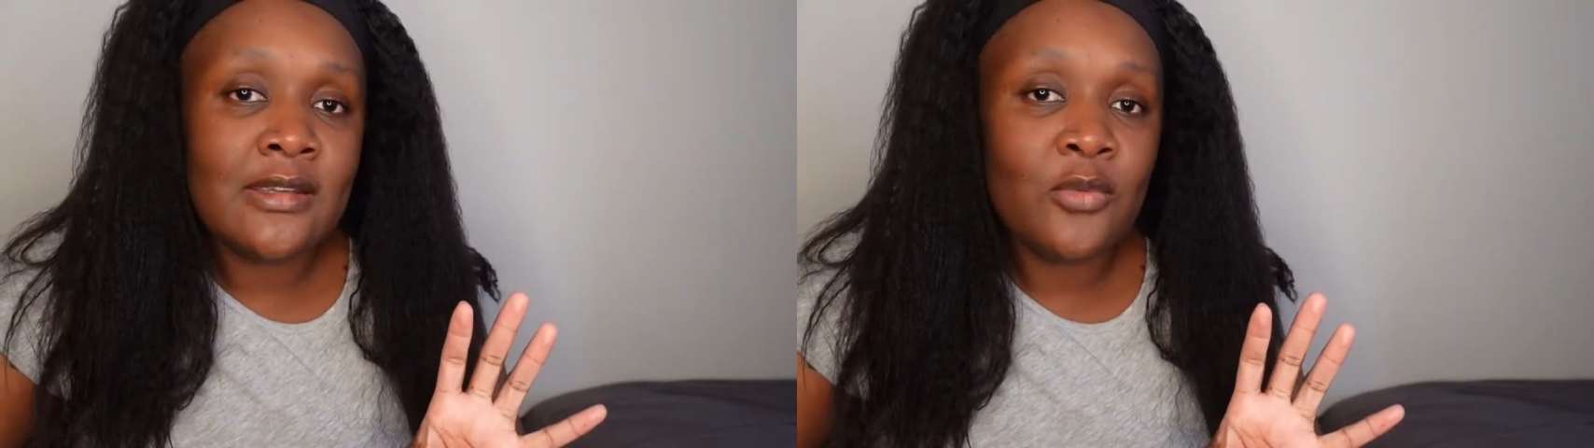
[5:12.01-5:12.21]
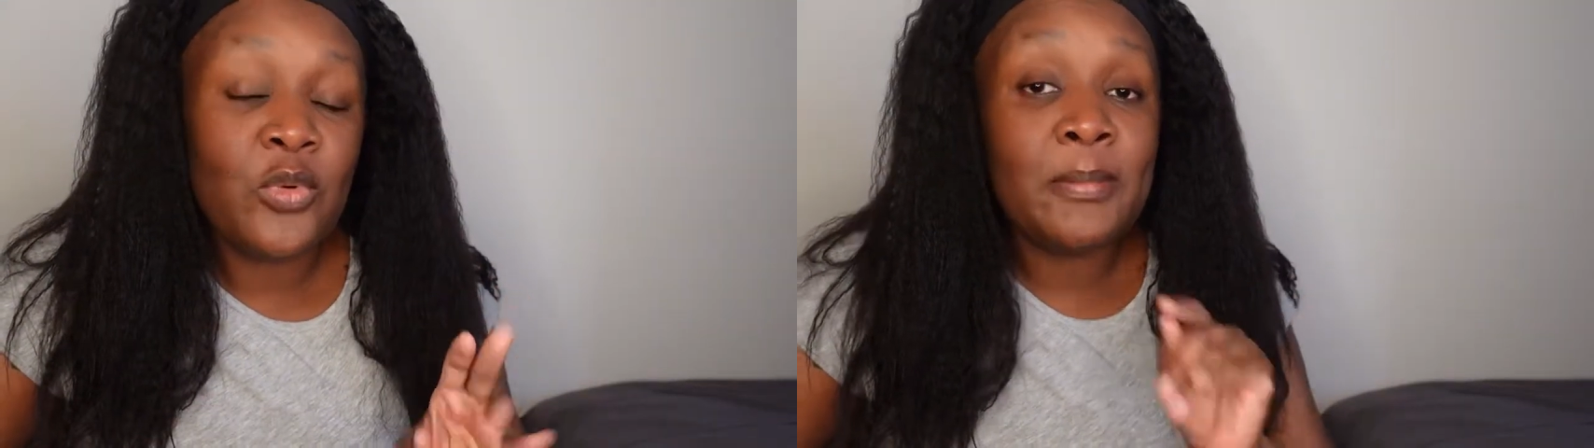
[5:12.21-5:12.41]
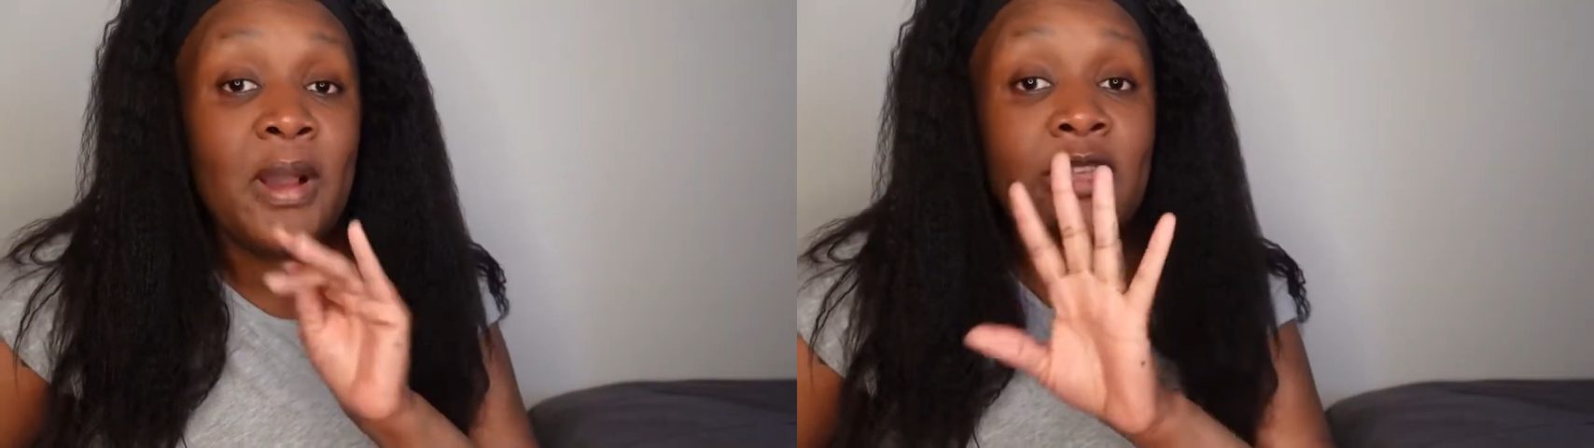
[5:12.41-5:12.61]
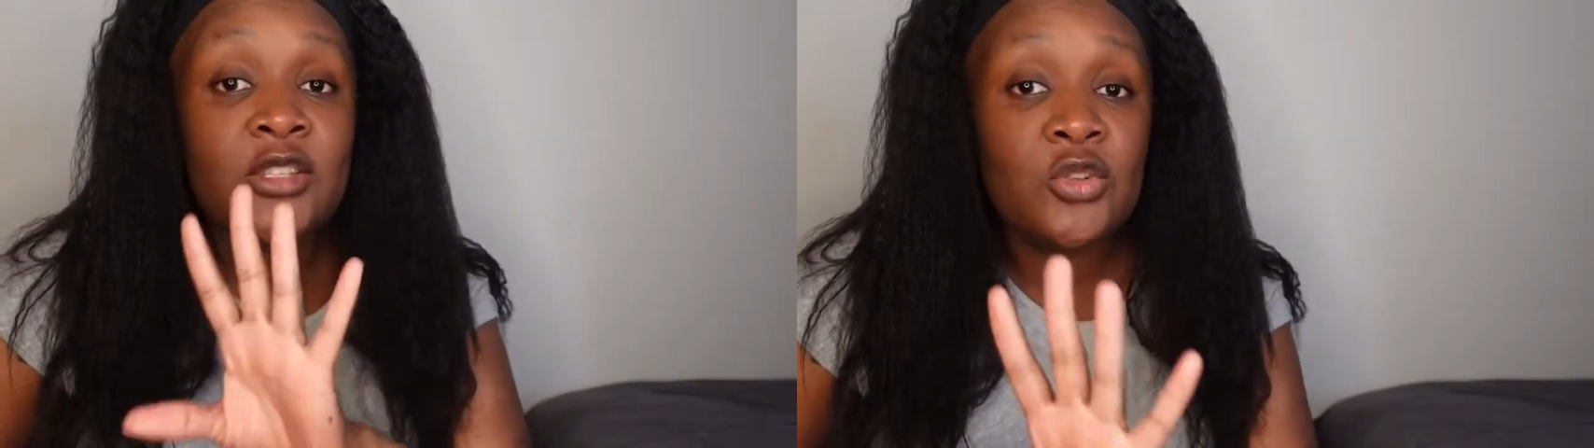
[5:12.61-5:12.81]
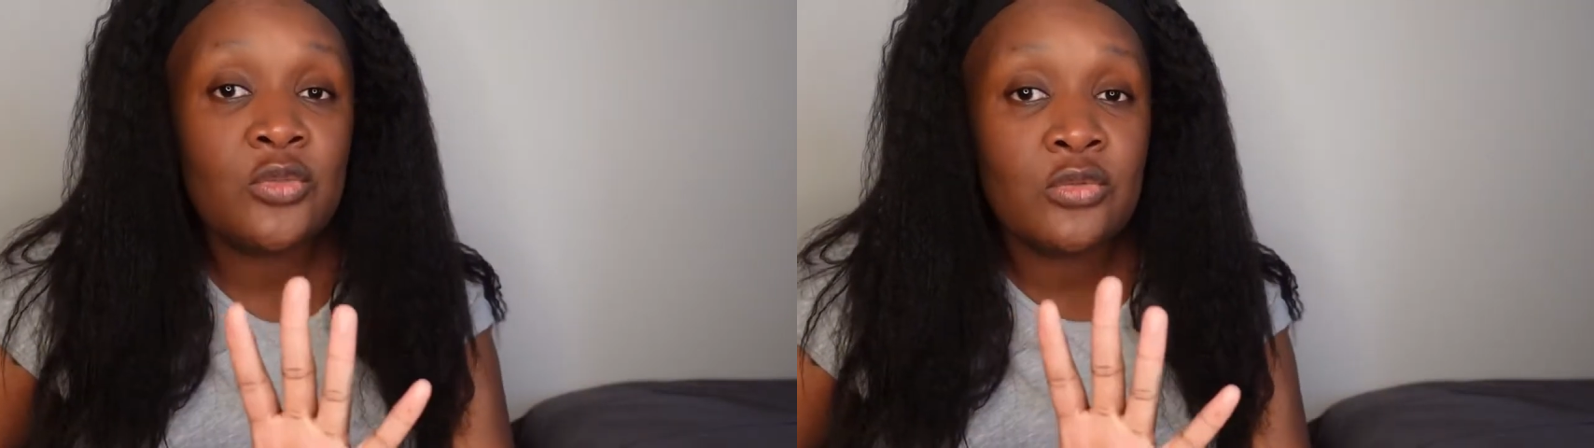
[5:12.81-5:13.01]
we bought
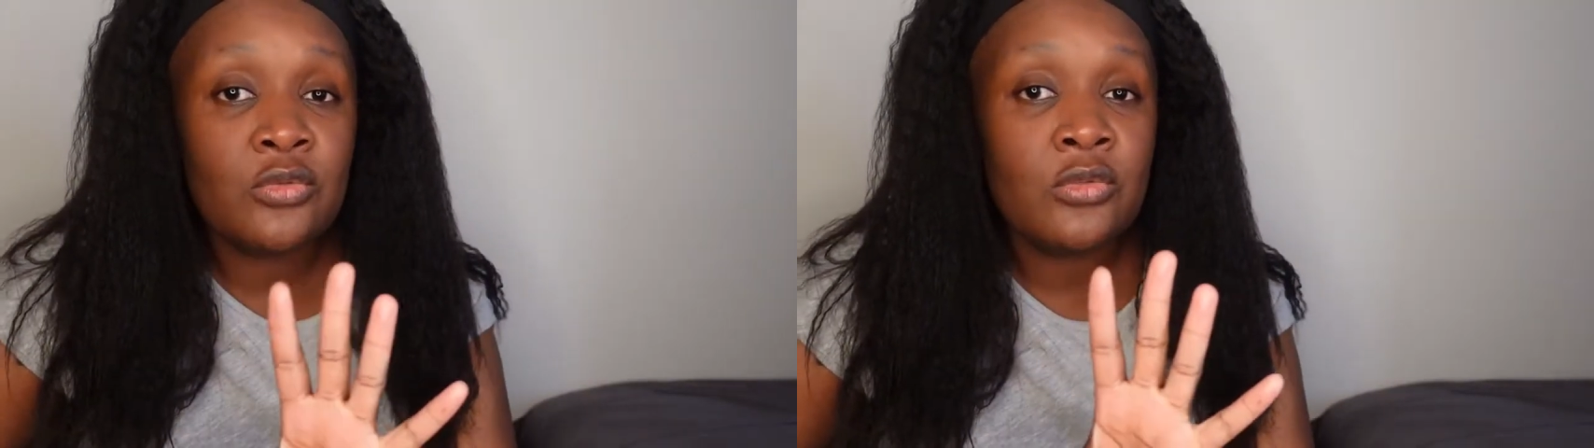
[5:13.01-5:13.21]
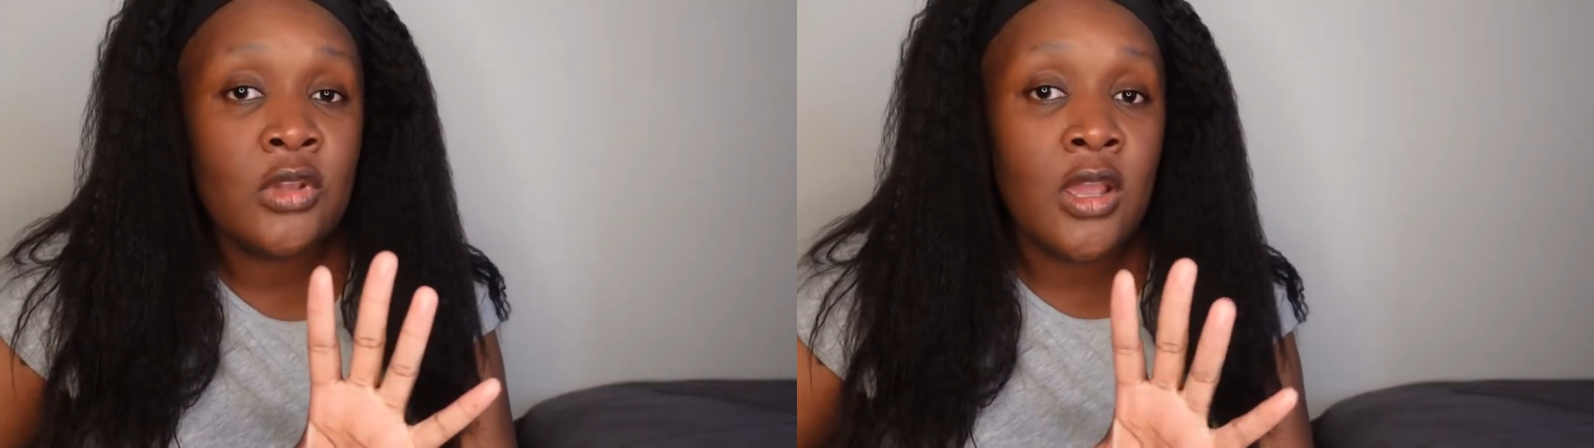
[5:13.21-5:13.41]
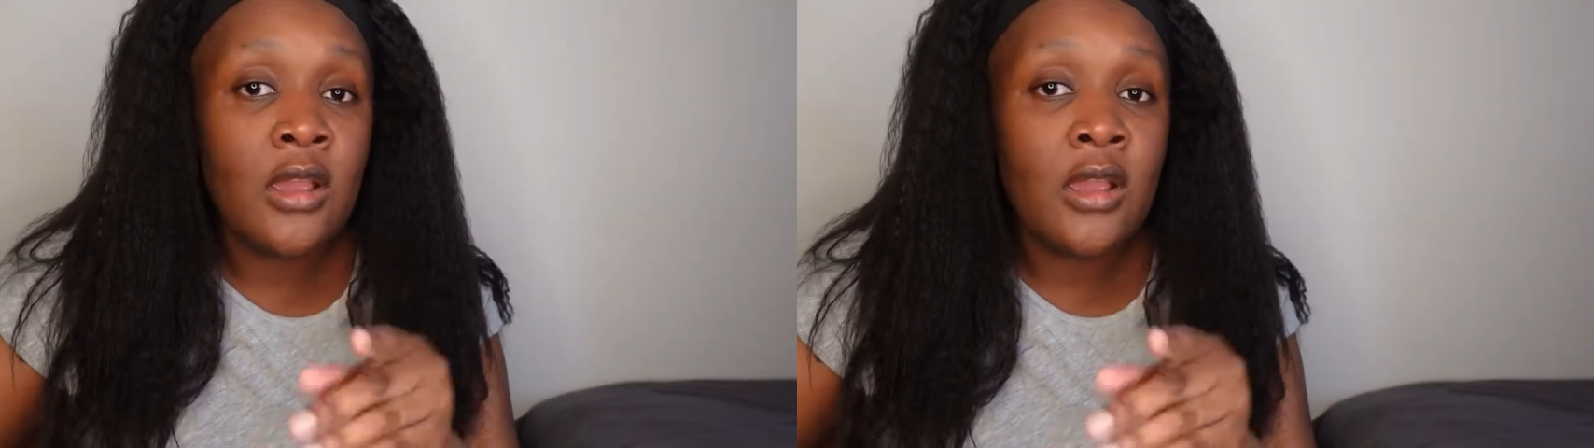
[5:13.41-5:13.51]
two